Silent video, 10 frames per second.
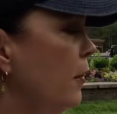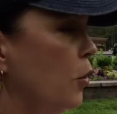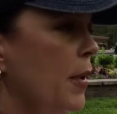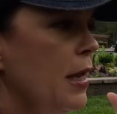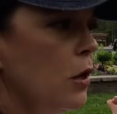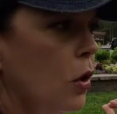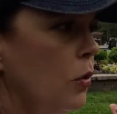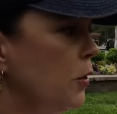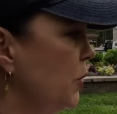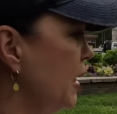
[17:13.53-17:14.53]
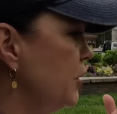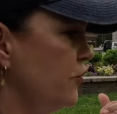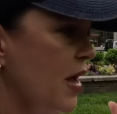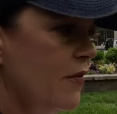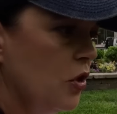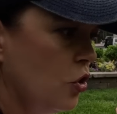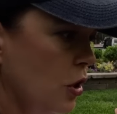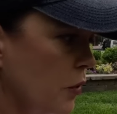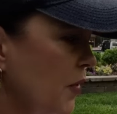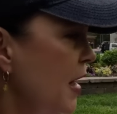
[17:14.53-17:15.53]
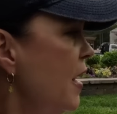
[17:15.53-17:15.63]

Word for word: Their main goal, we got to survive this year.